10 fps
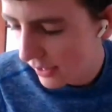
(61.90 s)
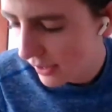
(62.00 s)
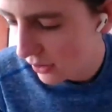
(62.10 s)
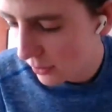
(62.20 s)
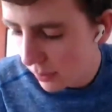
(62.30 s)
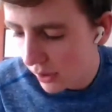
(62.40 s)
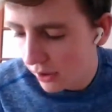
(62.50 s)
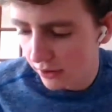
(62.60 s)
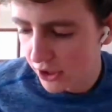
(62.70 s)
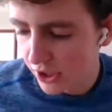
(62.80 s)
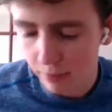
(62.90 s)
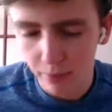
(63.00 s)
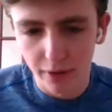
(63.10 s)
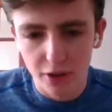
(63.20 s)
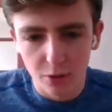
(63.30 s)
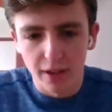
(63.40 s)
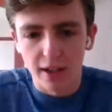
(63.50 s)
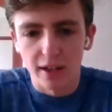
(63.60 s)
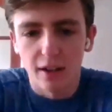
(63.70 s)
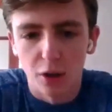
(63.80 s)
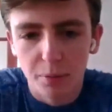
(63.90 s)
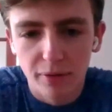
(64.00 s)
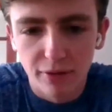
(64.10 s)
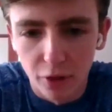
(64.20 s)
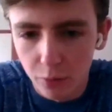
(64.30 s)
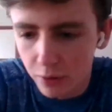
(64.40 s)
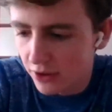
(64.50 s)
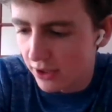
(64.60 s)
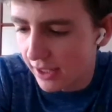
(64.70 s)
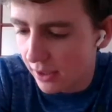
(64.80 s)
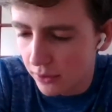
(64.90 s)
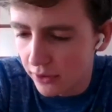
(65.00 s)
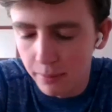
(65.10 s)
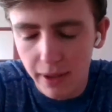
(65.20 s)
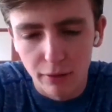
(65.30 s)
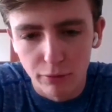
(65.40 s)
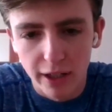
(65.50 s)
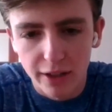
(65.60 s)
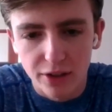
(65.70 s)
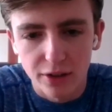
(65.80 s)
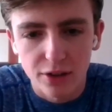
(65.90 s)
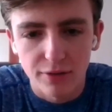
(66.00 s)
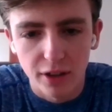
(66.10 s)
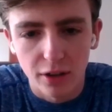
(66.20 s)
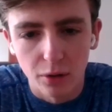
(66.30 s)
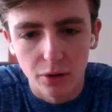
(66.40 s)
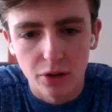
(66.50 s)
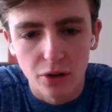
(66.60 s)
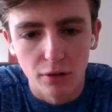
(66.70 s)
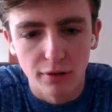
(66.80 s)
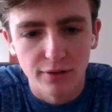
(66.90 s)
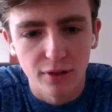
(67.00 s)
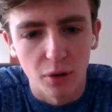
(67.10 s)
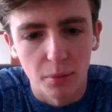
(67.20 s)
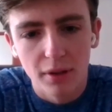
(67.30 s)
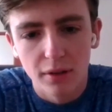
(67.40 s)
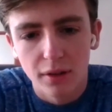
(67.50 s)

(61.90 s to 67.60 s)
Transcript: your partnership with Sweetie up front was one of the main reasons for your goal scoring form?